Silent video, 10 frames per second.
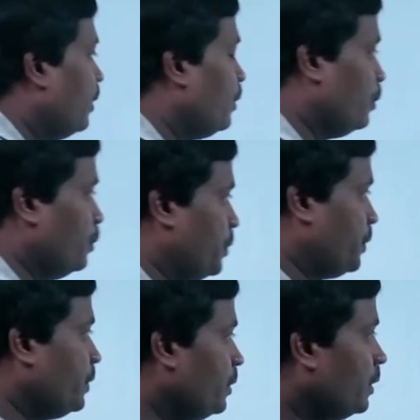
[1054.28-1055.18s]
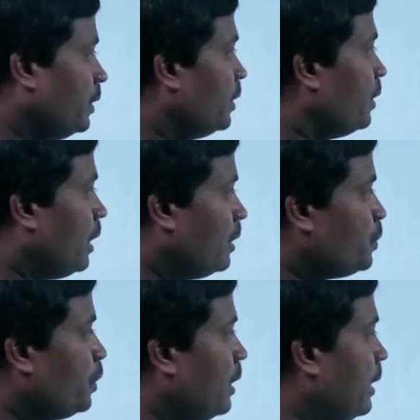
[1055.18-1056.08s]
roots.
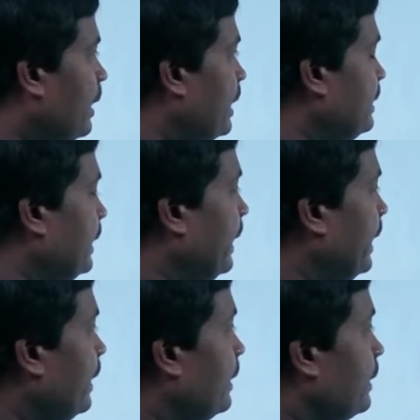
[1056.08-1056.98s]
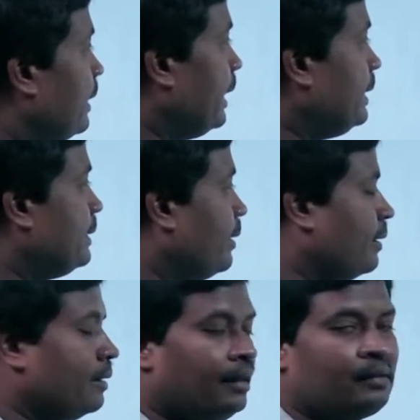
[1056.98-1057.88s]
Also called as a
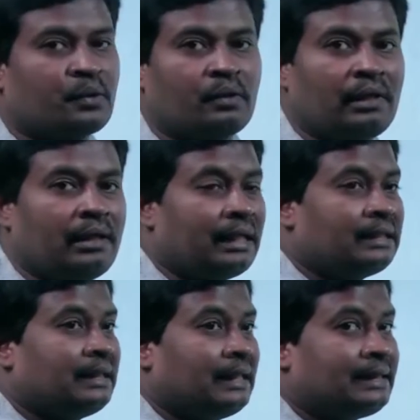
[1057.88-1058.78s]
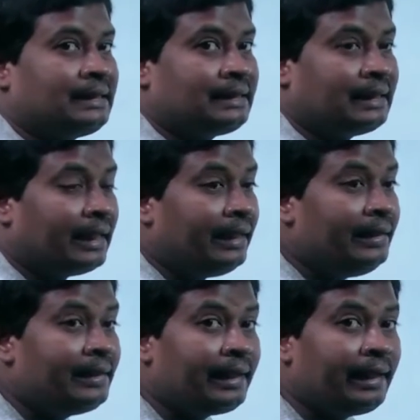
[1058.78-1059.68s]
exarch, also called as a
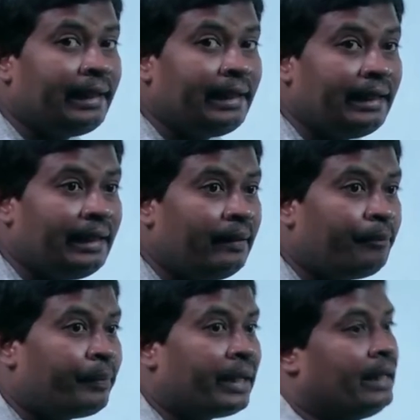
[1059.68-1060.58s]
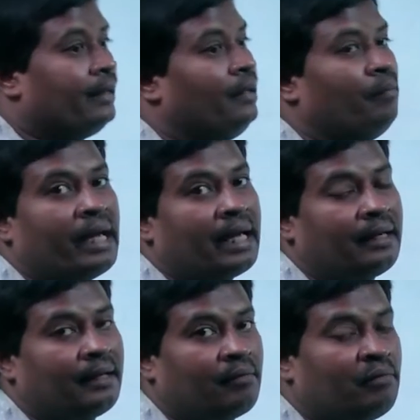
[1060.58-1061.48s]
centripetal
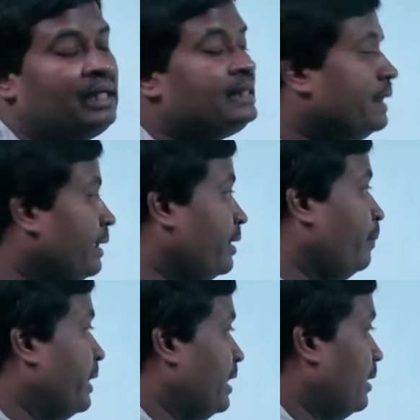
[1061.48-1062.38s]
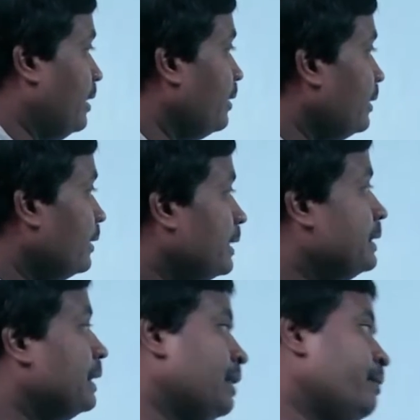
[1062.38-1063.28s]
manner. What is centripetal?
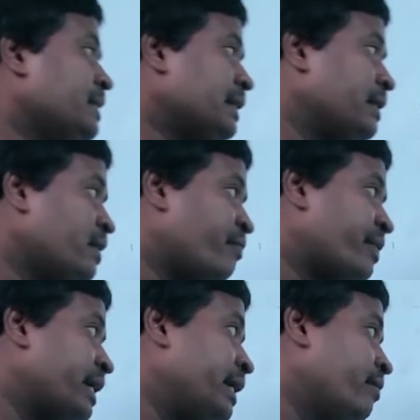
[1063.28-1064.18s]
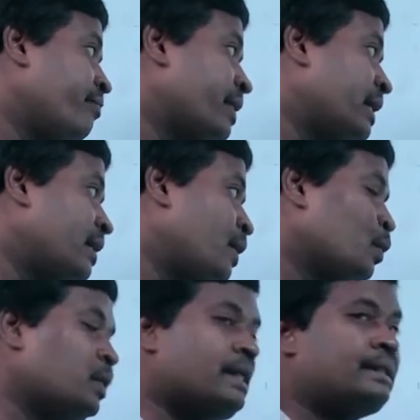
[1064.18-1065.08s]
Xylem is arranged peripheral
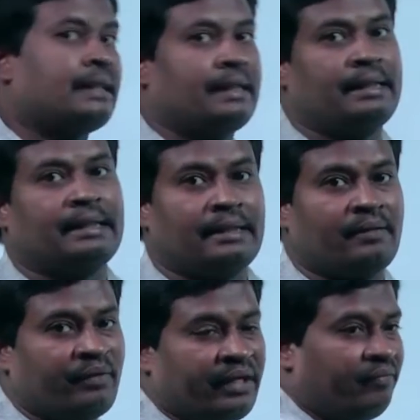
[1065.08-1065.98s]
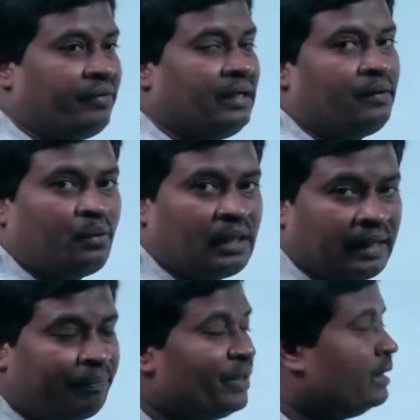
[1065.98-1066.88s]
to the center. Peripheral to
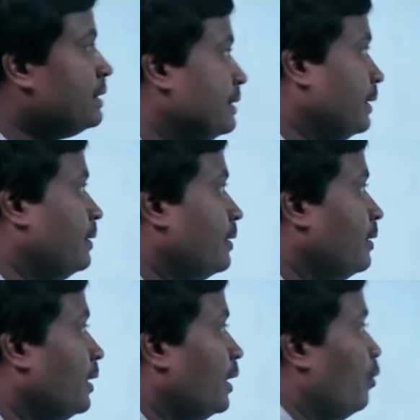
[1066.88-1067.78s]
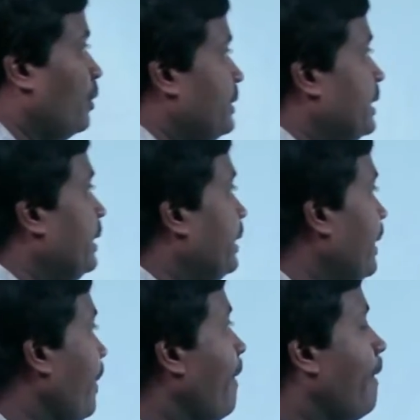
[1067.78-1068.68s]
the center. Once
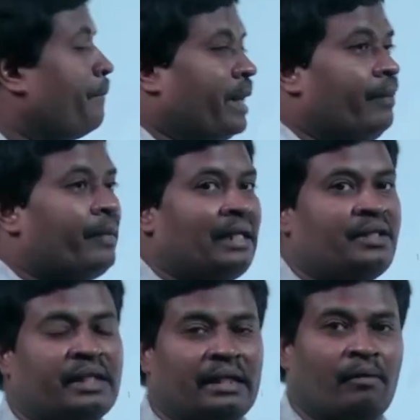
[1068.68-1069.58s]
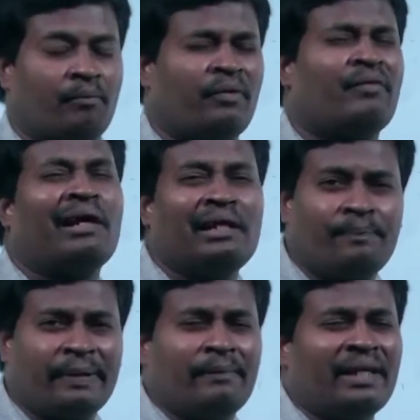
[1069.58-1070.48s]
again, primary xylem. What is
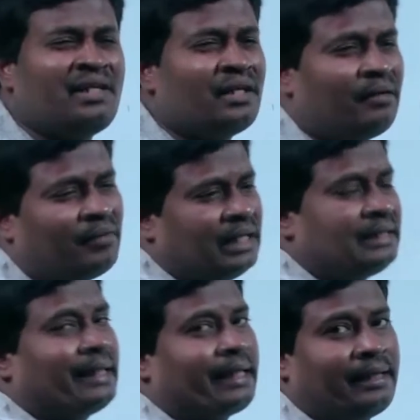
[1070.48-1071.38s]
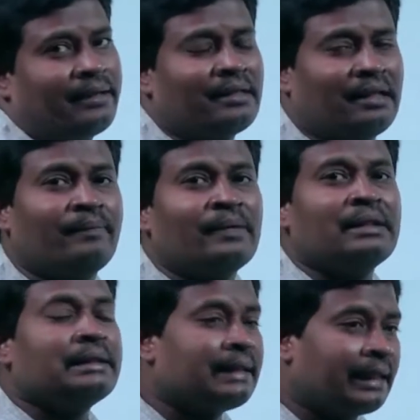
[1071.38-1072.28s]
primary xylem? What is secondary xylem?
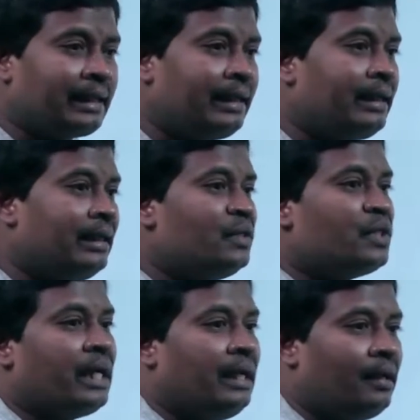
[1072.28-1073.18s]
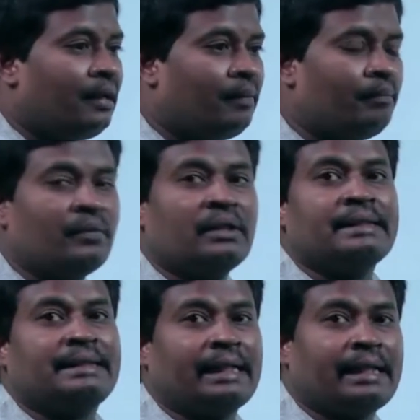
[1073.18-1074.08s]
Secondary xylem,
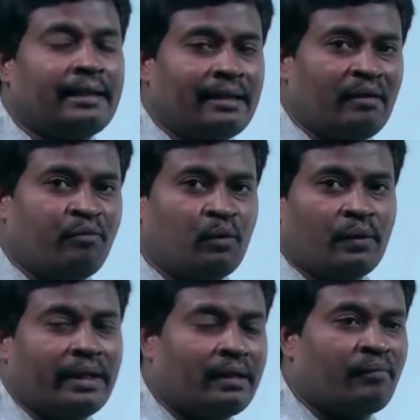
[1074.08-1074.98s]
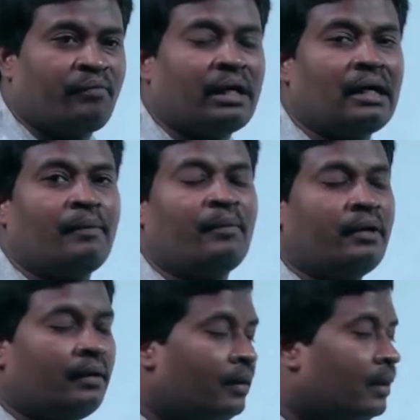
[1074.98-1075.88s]
secondary phloem formed
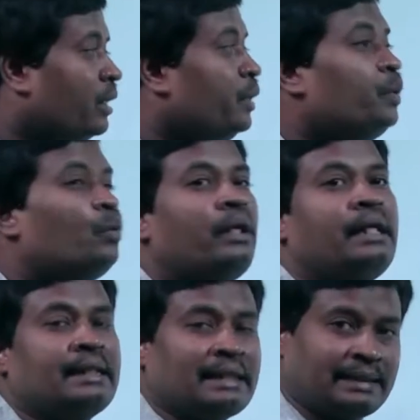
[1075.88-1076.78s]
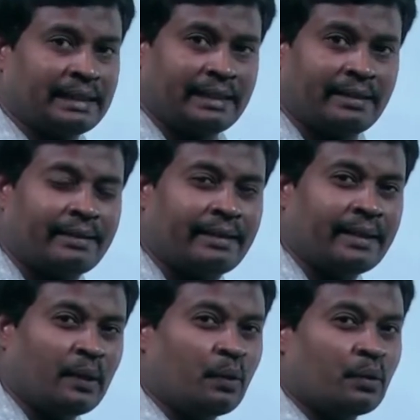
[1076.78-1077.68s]
during the secondary
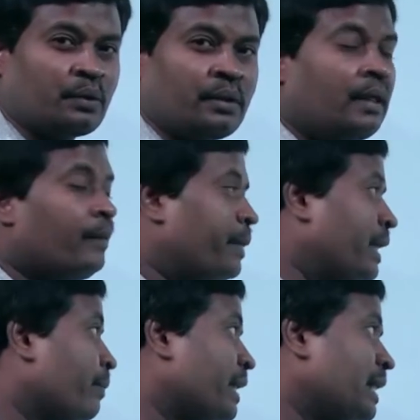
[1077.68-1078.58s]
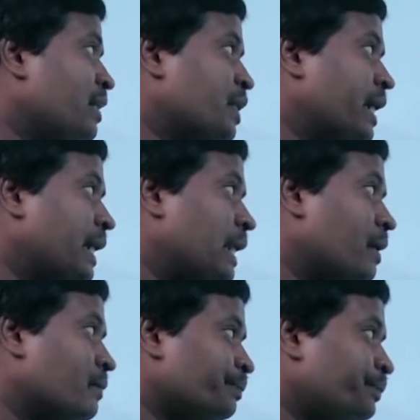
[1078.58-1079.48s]
growth. Primary
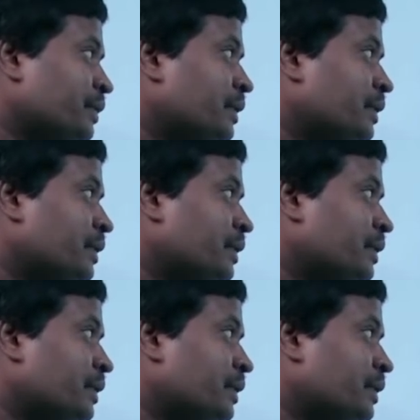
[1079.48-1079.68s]
xylem